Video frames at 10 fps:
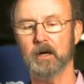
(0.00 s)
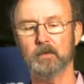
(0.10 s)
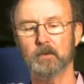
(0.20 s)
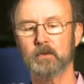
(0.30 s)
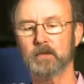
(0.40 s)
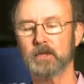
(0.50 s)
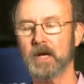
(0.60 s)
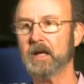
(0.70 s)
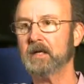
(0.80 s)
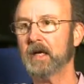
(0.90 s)
through
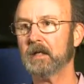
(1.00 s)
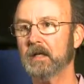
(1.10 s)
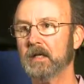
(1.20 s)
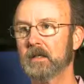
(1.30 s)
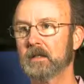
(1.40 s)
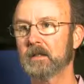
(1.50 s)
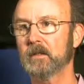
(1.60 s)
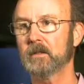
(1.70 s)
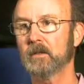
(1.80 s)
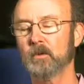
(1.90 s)
design techniques,
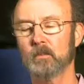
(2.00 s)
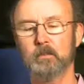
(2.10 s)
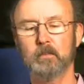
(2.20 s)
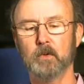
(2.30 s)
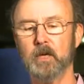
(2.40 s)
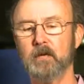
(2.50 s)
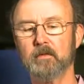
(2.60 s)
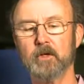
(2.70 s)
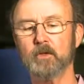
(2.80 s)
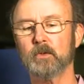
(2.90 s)
through creating
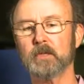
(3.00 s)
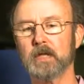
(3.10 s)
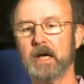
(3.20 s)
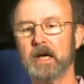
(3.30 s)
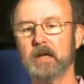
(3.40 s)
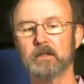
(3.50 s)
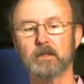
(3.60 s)
visual designs,